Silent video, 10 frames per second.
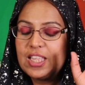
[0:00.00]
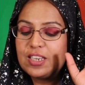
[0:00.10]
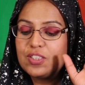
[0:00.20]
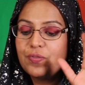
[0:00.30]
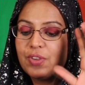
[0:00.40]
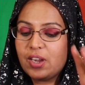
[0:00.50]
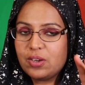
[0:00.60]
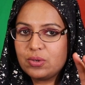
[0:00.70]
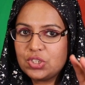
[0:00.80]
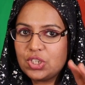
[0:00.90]
It's very
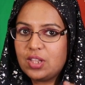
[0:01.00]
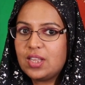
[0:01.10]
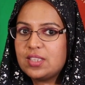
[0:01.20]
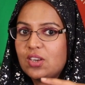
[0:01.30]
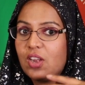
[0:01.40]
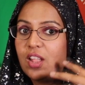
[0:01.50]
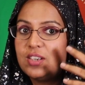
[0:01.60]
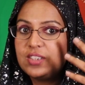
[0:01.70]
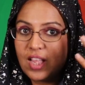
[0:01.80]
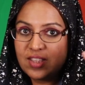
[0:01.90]
crucial because your
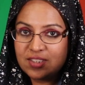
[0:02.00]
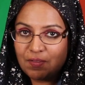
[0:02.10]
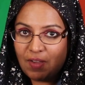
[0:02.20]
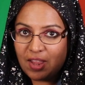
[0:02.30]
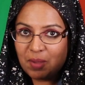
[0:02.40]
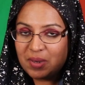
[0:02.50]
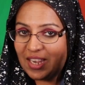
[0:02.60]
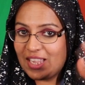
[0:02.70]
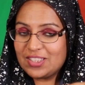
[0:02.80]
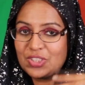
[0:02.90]
color does develop. It
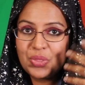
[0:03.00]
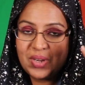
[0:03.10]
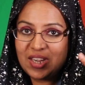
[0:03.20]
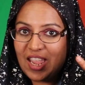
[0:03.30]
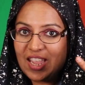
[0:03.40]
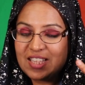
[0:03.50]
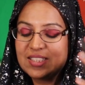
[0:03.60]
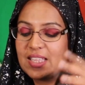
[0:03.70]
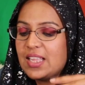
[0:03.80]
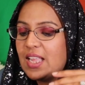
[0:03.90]
takes 3 days.